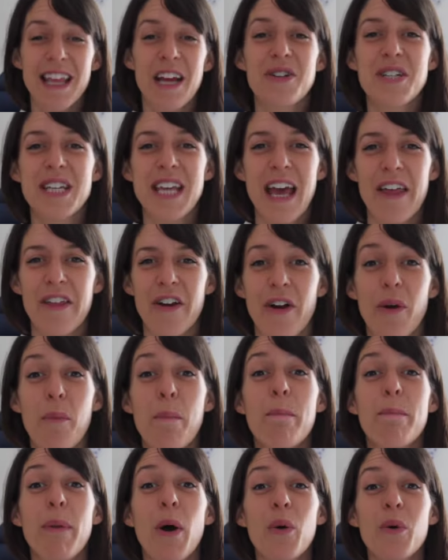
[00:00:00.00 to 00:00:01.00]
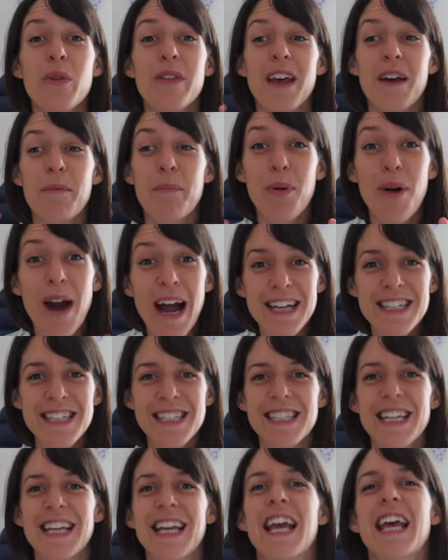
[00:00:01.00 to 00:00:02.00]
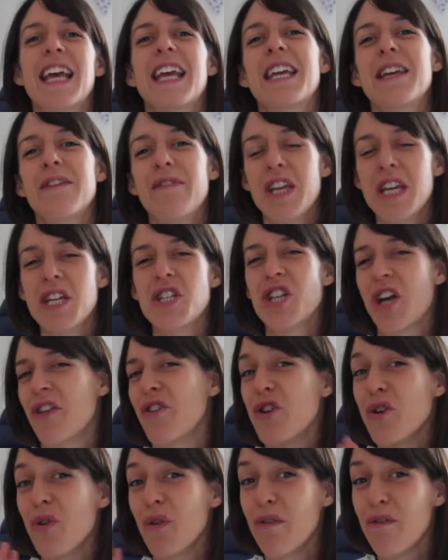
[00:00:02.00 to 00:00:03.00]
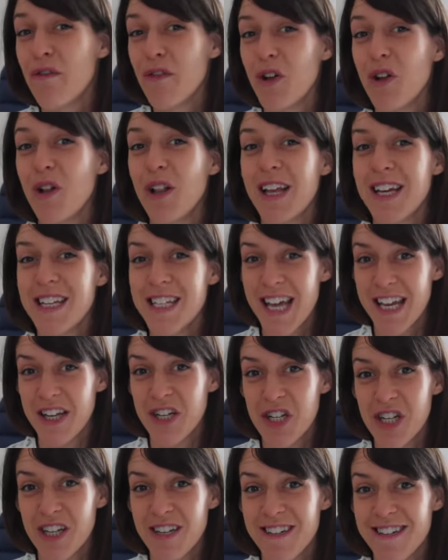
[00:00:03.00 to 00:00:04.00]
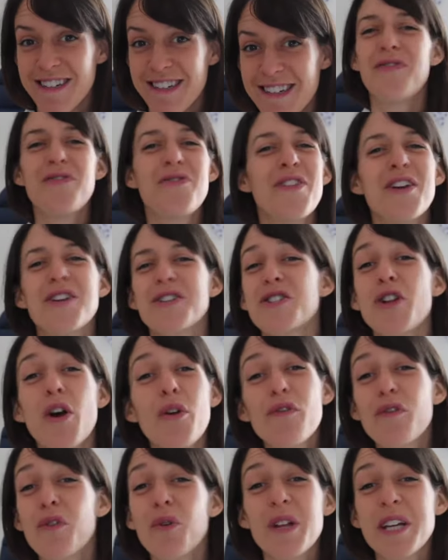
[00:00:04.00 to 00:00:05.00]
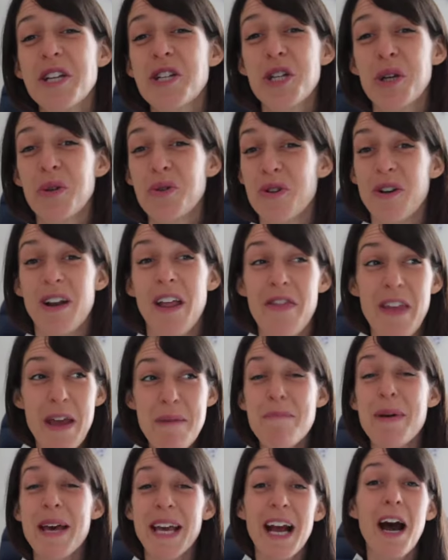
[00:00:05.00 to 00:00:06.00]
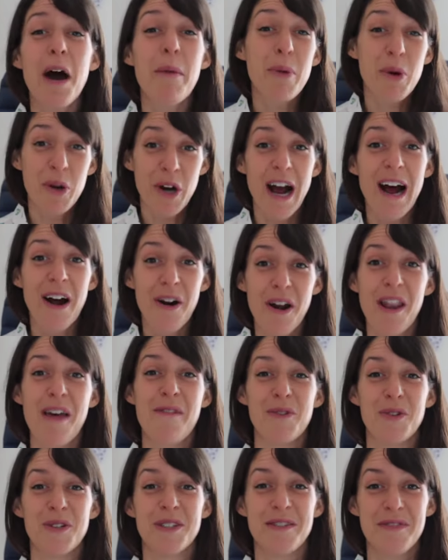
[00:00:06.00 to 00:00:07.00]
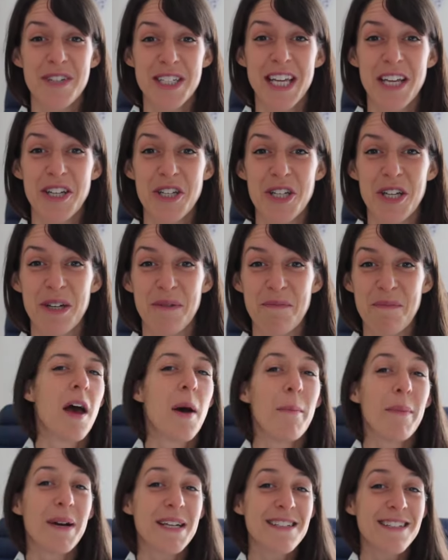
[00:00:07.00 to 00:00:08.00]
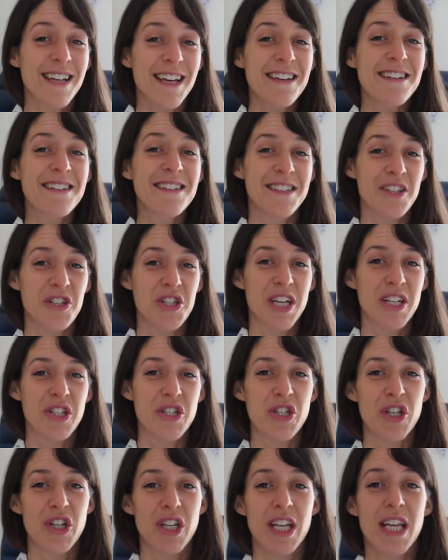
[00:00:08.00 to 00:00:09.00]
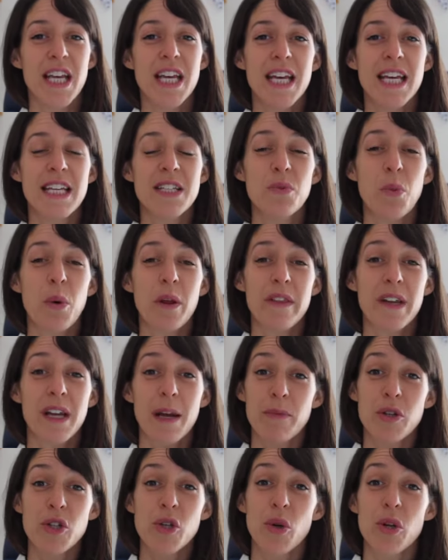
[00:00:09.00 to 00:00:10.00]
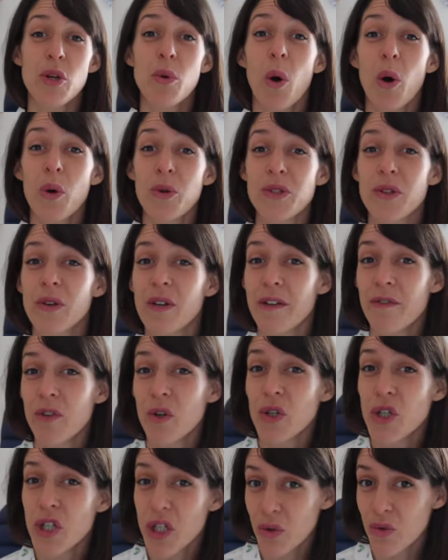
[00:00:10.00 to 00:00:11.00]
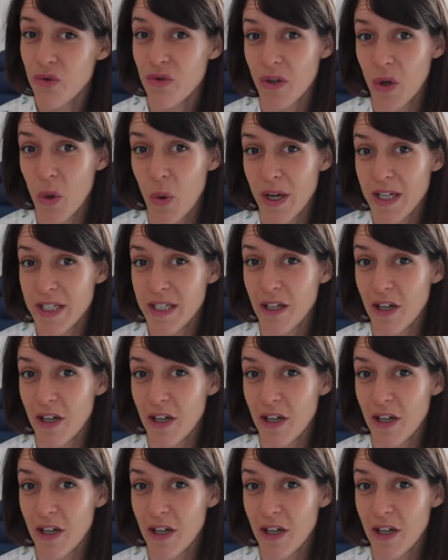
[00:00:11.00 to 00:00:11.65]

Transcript: there together, both practicing giving each other your full attention. There's no fooling children, they pick up on our levels of attention. My second suggestion is one that I'm sure you also give your children quite a